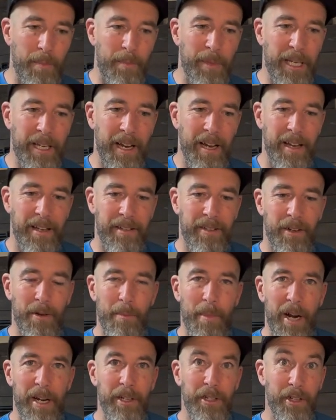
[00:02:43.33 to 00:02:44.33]
because
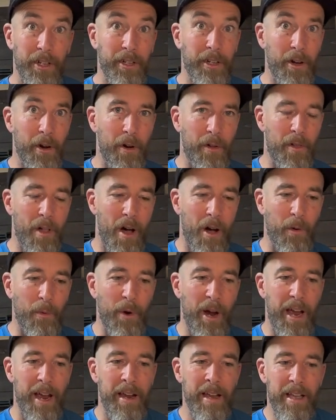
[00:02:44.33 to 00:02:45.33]
your money should go a long
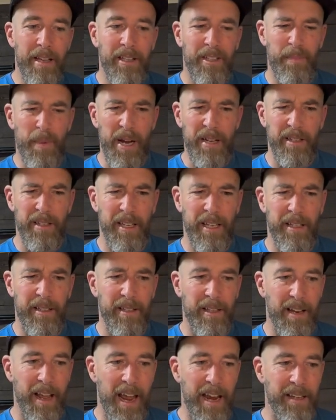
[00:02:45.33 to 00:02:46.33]
way, especially in
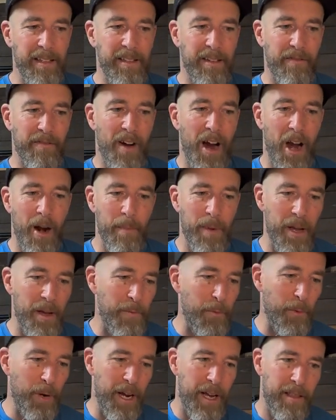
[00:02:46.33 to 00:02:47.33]
today's
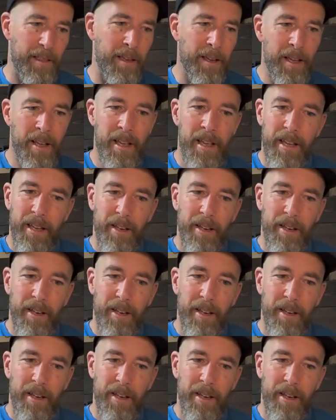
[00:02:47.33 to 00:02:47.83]
environment with,